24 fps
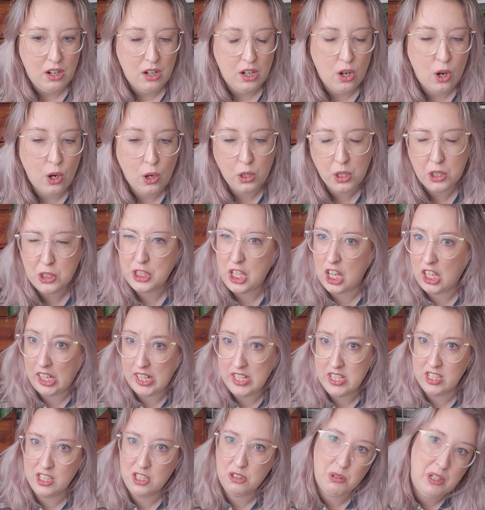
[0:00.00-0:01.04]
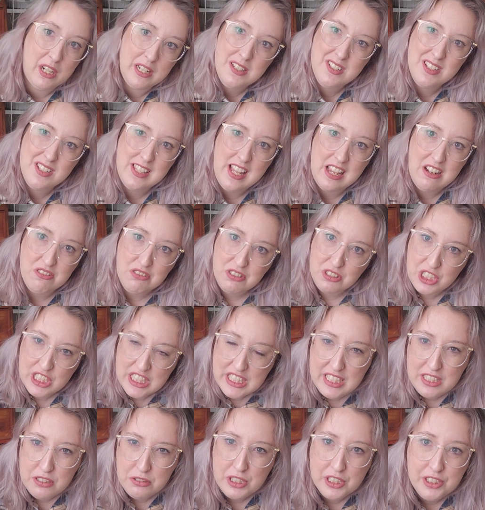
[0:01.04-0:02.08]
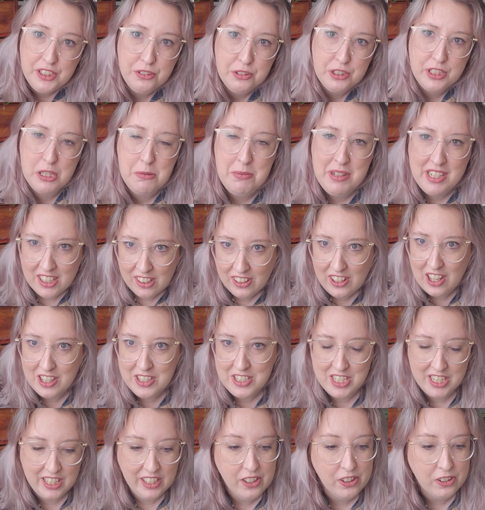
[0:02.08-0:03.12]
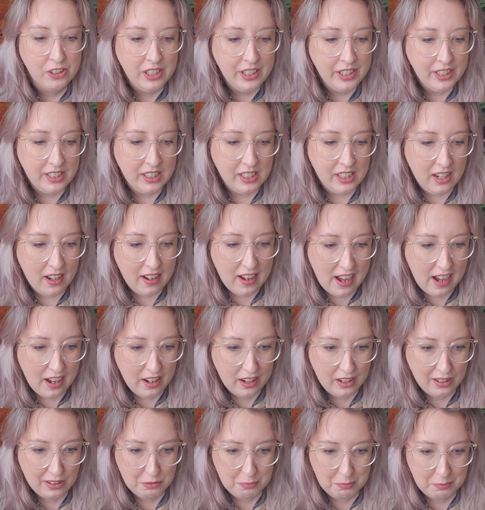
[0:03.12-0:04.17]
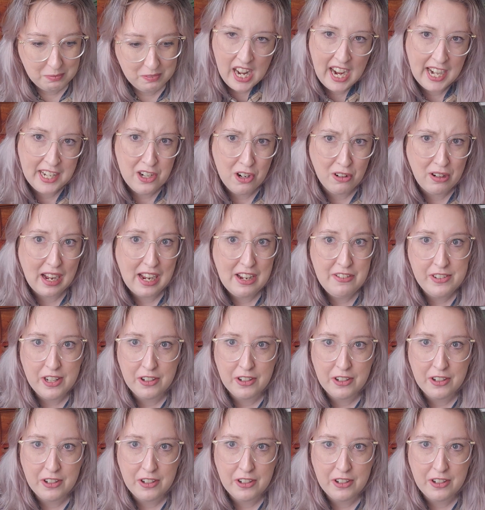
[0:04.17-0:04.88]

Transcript: hold on to the ones that really, really, really mean a lot to you. I know I've